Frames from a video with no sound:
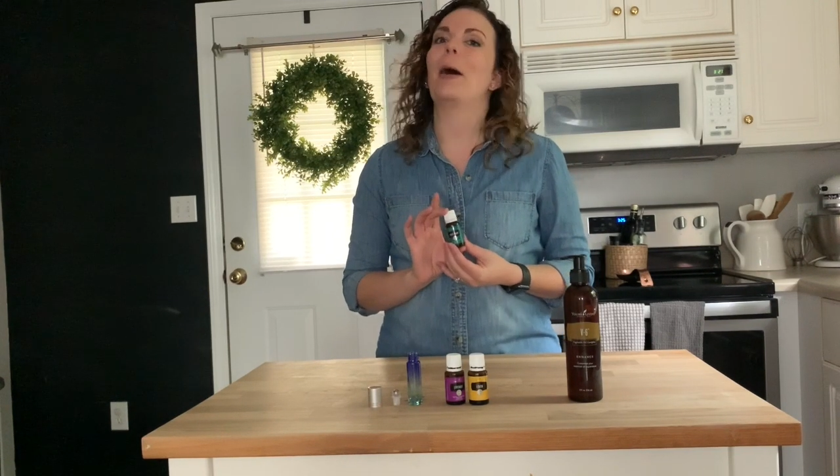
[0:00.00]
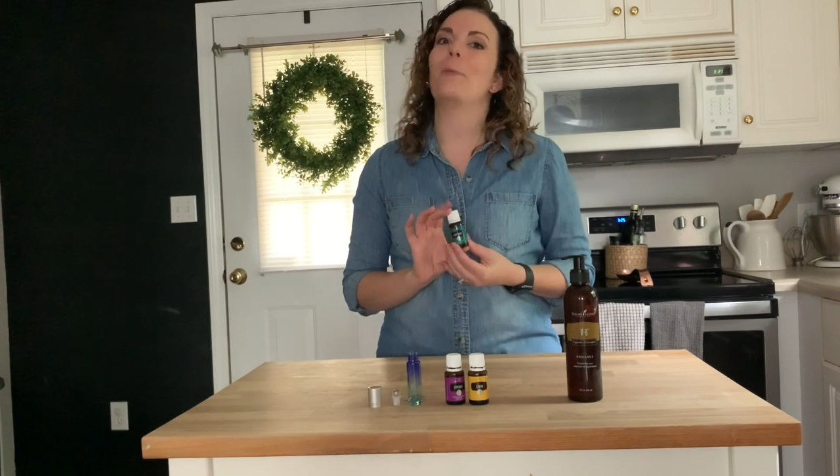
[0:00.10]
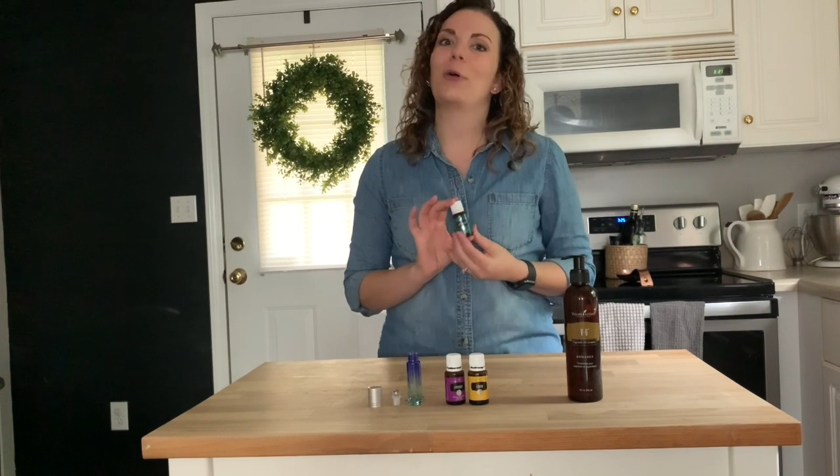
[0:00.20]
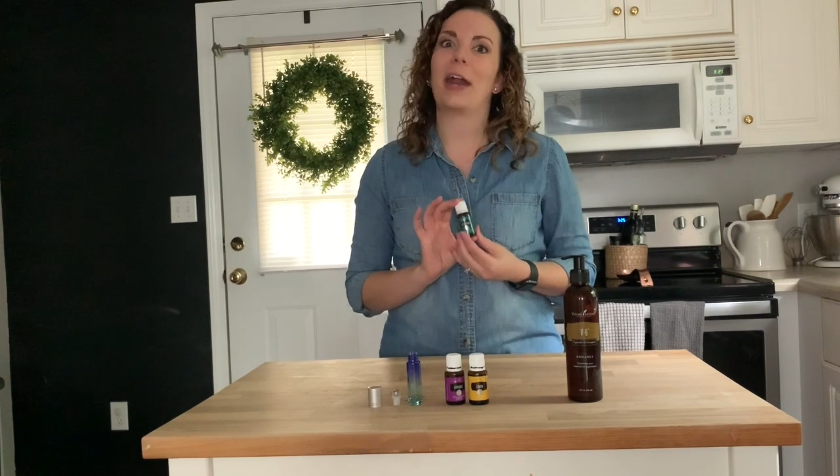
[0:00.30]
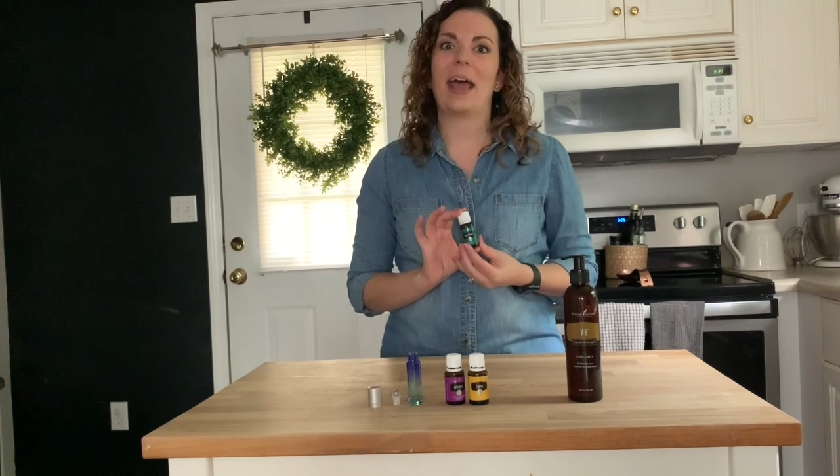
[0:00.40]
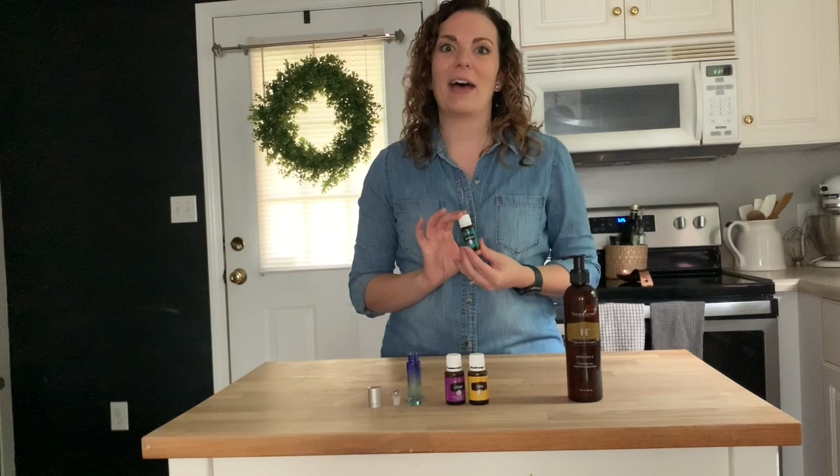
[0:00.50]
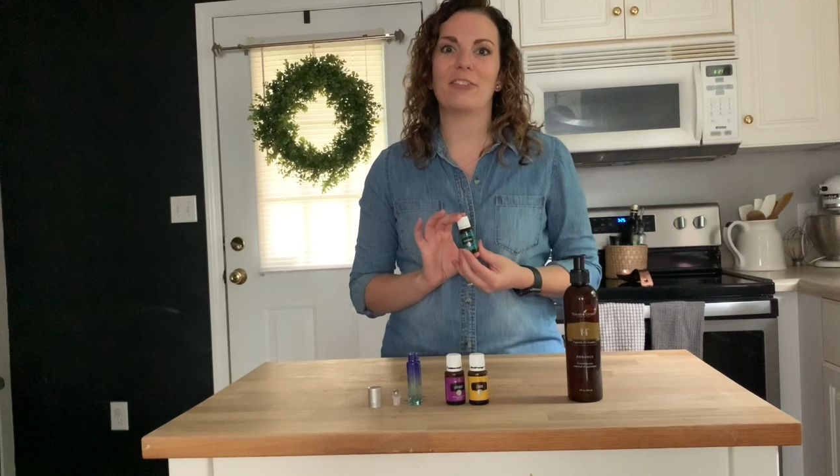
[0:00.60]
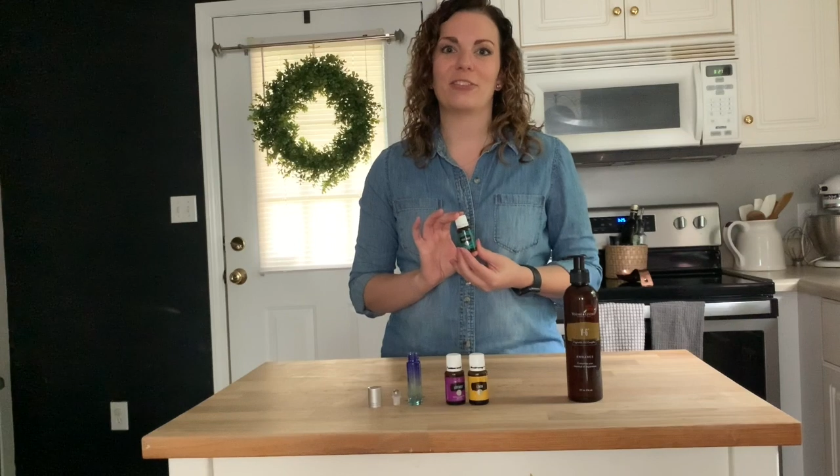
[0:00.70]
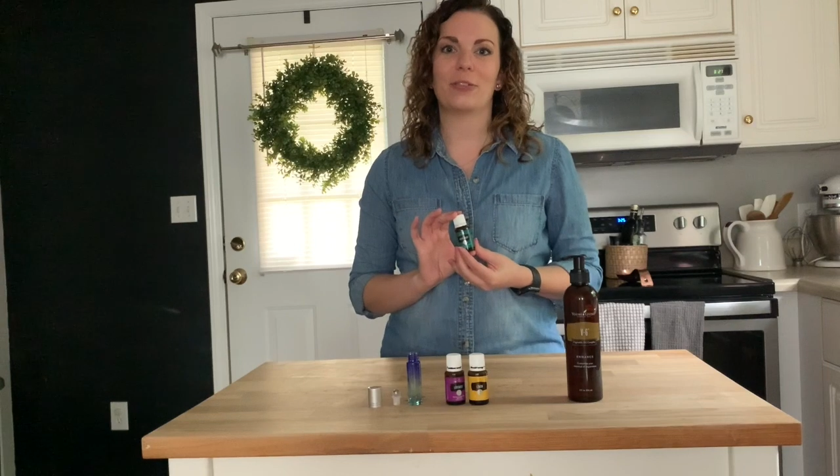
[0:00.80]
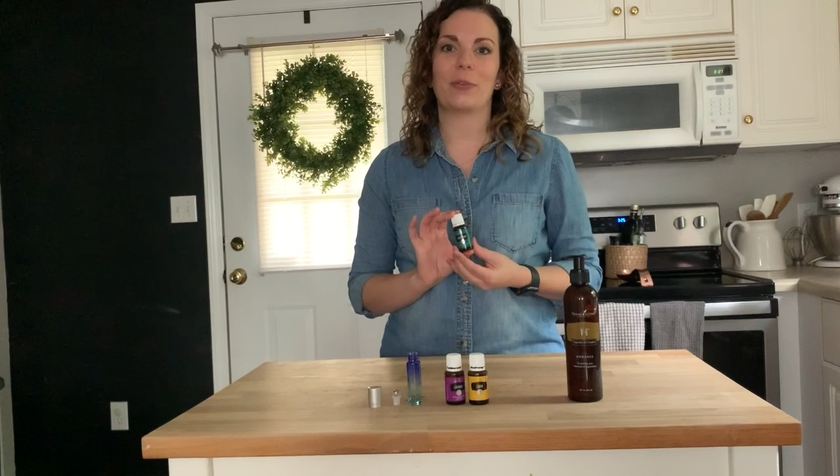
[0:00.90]
when I
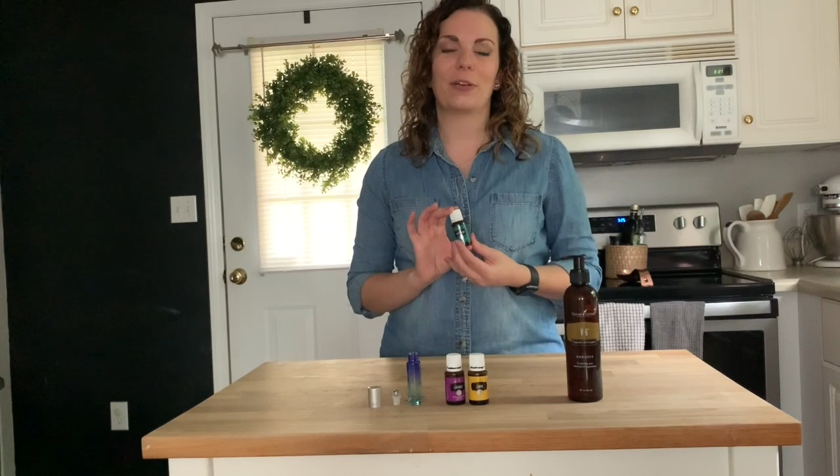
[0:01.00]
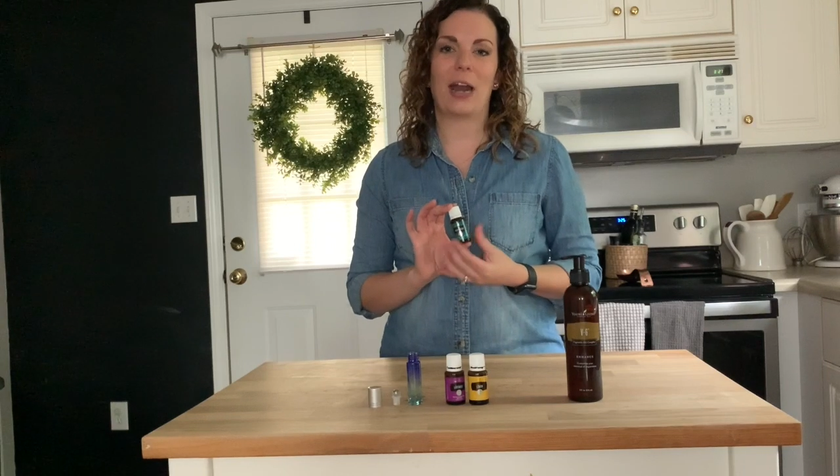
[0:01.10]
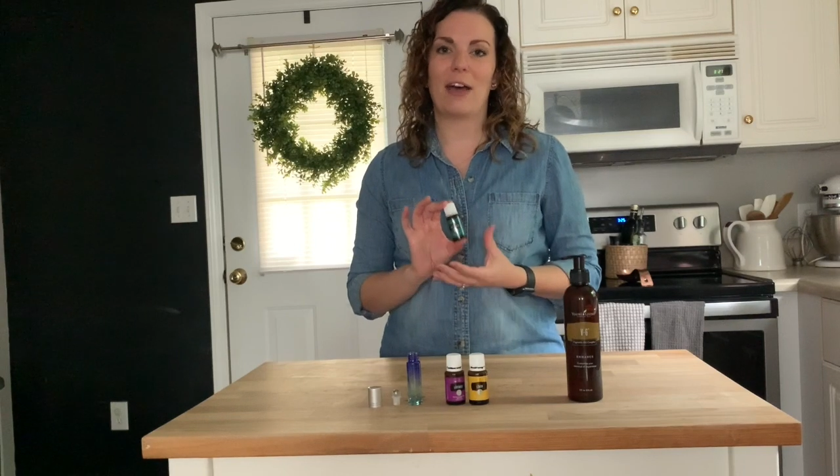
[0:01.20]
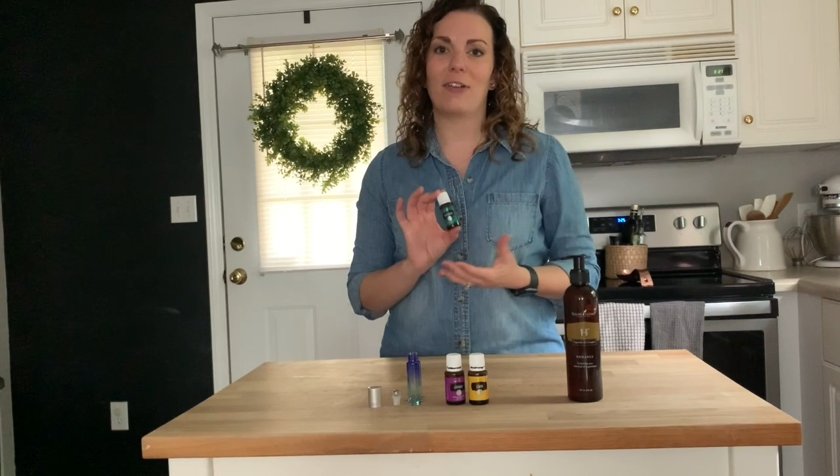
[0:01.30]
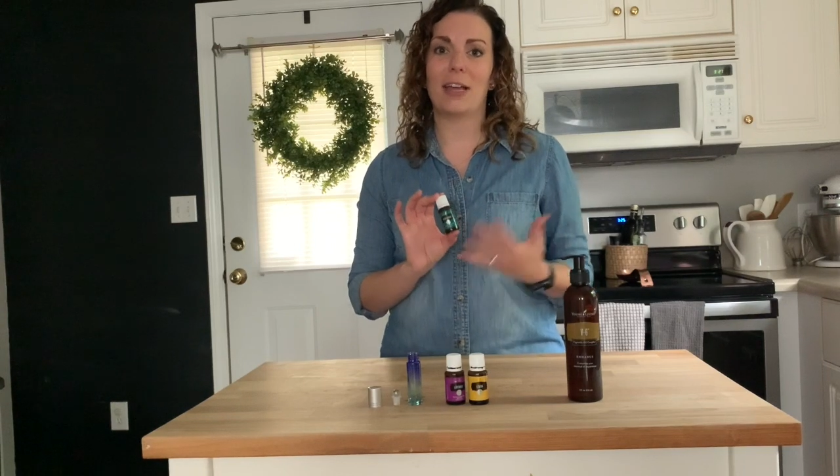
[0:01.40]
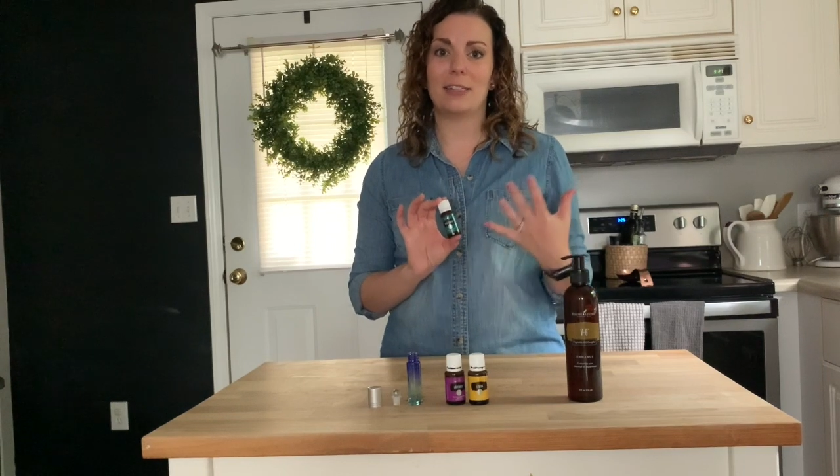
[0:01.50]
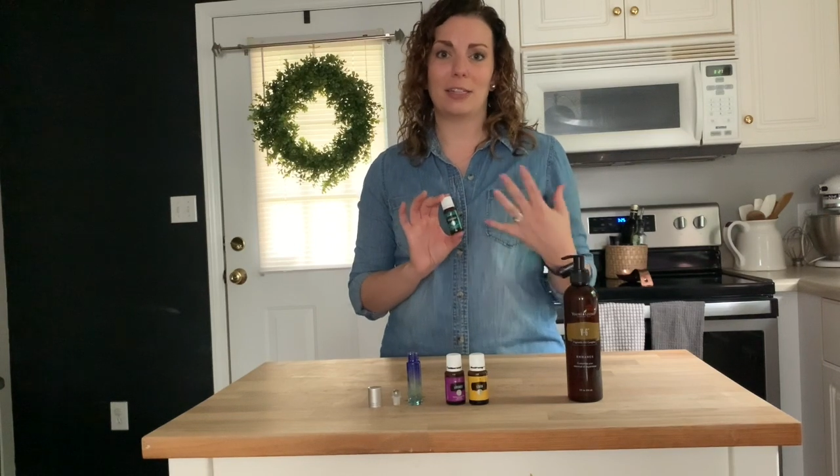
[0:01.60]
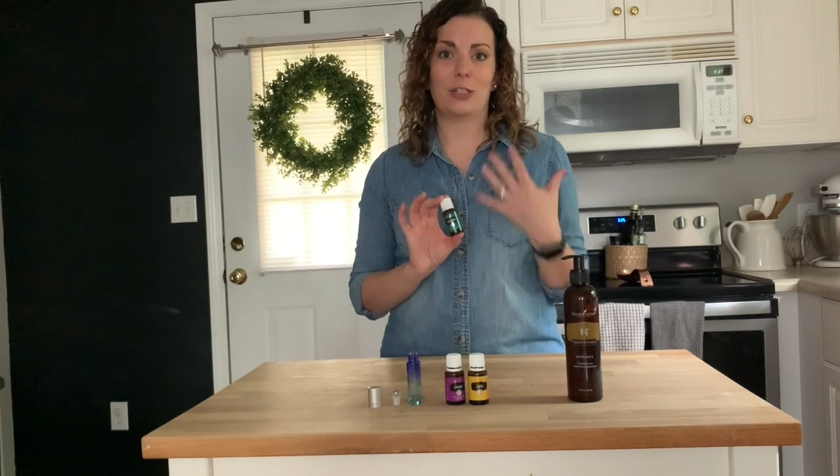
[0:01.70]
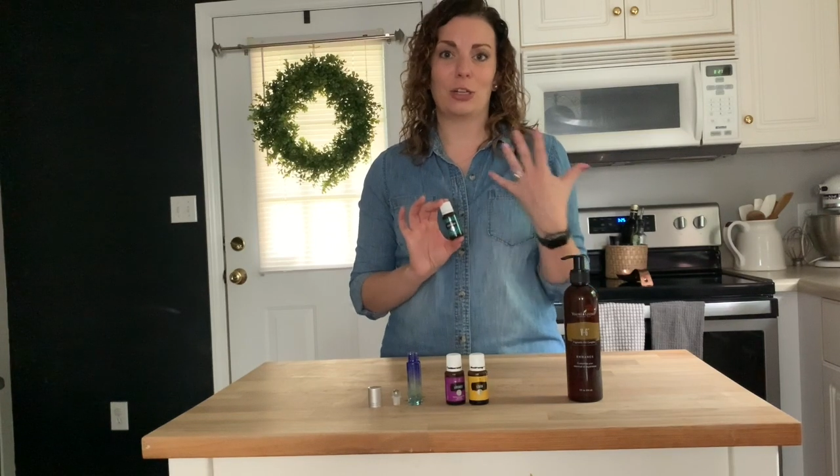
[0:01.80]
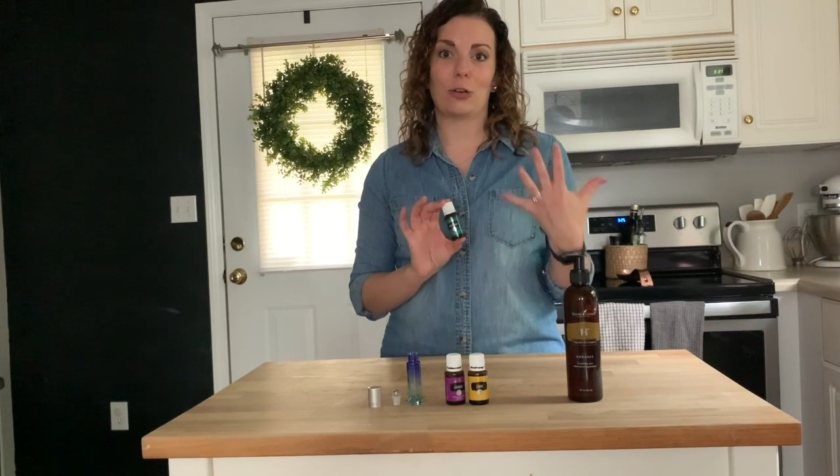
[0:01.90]
have head tension